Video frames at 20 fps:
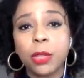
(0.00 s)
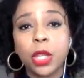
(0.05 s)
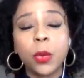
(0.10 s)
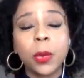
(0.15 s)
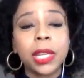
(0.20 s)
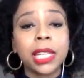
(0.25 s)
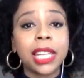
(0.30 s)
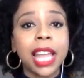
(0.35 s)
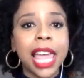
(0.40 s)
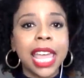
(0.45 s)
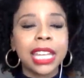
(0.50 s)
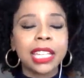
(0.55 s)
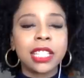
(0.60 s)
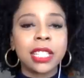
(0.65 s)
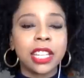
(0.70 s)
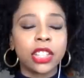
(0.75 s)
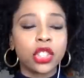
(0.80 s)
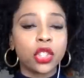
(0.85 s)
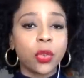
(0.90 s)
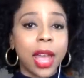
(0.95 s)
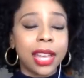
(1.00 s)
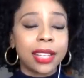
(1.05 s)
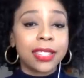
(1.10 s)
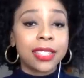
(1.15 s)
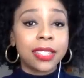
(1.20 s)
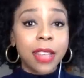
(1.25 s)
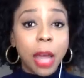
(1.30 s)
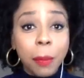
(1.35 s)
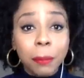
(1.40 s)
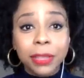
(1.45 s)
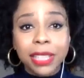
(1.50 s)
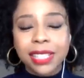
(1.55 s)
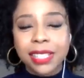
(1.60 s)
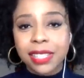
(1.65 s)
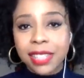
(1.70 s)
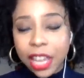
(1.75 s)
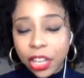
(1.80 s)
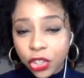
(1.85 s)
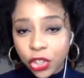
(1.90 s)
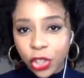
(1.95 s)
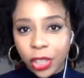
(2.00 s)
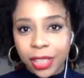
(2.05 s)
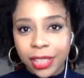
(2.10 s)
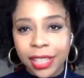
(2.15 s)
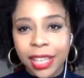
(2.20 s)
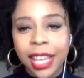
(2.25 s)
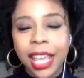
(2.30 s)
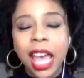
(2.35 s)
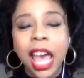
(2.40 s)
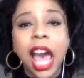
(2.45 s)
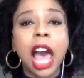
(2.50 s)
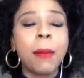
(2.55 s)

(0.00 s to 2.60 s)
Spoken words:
you would like to extract some concession